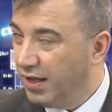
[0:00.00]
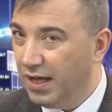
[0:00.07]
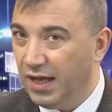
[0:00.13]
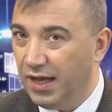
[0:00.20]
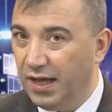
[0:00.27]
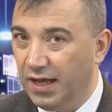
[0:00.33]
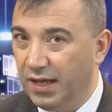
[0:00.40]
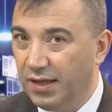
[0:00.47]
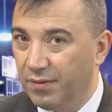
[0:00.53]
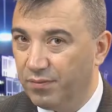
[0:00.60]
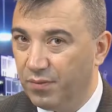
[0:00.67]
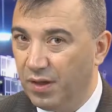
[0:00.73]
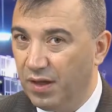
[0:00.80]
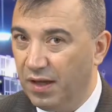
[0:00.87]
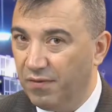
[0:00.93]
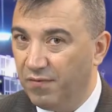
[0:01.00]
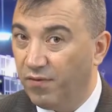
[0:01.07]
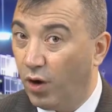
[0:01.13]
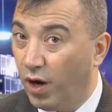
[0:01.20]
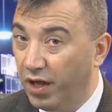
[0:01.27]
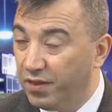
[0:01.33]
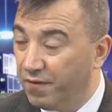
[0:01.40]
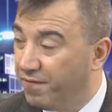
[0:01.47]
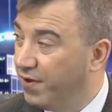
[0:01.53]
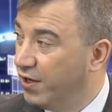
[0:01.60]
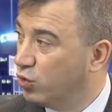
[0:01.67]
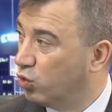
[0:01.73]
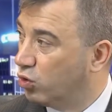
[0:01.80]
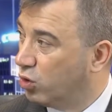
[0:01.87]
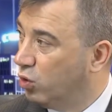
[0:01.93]
Via the
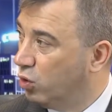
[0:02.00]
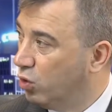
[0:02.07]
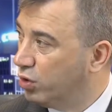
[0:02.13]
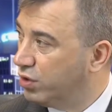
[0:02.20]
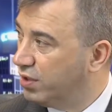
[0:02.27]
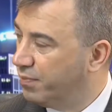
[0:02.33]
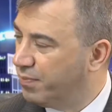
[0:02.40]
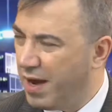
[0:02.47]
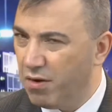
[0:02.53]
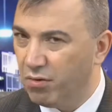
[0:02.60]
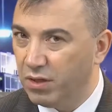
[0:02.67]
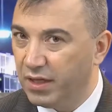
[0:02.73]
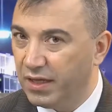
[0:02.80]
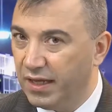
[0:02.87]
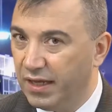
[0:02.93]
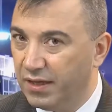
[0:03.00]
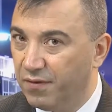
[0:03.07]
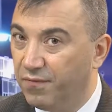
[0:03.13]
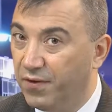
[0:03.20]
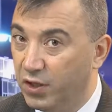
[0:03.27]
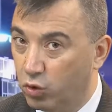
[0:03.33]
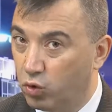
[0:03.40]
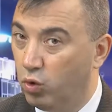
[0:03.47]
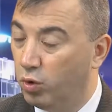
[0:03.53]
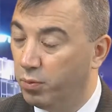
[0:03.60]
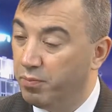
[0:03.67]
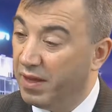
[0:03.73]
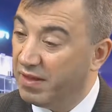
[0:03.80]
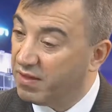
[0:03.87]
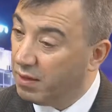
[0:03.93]
federal court. Apparently, the federal court
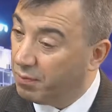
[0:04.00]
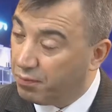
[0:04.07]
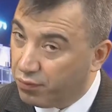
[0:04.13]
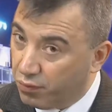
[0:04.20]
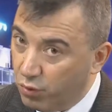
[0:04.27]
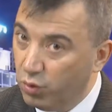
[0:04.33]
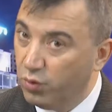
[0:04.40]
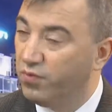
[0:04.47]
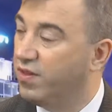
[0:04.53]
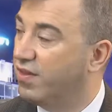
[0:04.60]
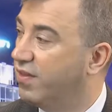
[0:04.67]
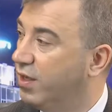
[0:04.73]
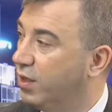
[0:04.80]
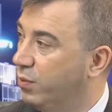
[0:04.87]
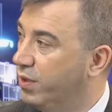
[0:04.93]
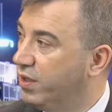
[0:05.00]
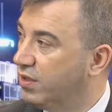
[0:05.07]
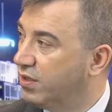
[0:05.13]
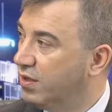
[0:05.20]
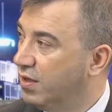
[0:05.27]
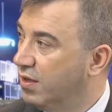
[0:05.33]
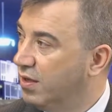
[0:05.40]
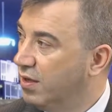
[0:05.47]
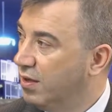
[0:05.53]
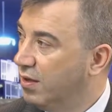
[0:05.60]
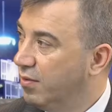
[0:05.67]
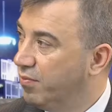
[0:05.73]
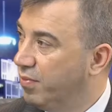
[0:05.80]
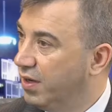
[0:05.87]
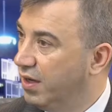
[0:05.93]
must approve the settlement,
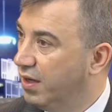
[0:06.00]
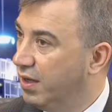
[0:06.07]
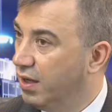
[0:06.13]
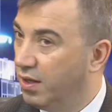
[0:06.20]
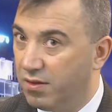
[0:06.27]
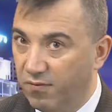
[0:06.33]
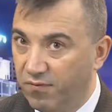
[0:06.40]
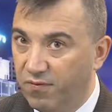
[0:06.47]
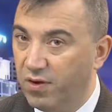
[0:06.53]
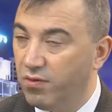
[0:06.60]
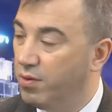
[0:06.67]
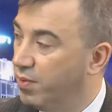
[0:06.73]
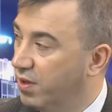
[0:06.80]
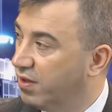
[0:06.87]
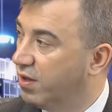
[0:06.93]
but it's a very big